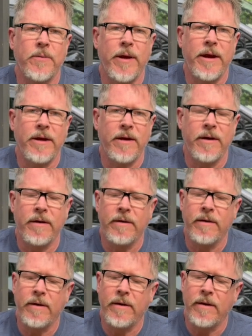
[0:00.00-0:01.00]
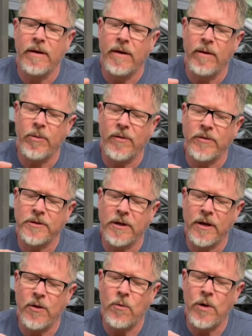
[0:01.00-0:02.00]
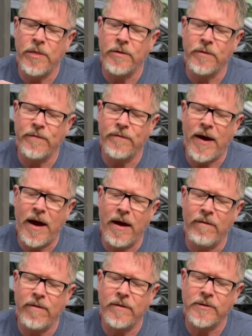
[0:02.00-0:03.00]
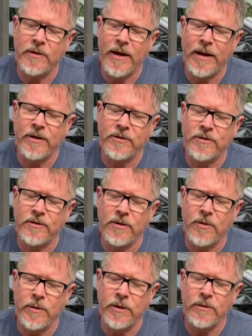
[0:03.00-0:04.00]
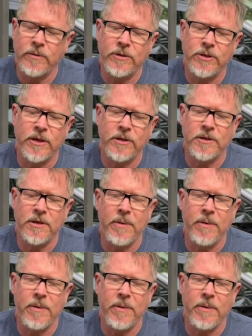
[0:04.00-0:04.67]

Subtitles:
right here. I believe it's going to go 1 through 5. So that is going to adjust the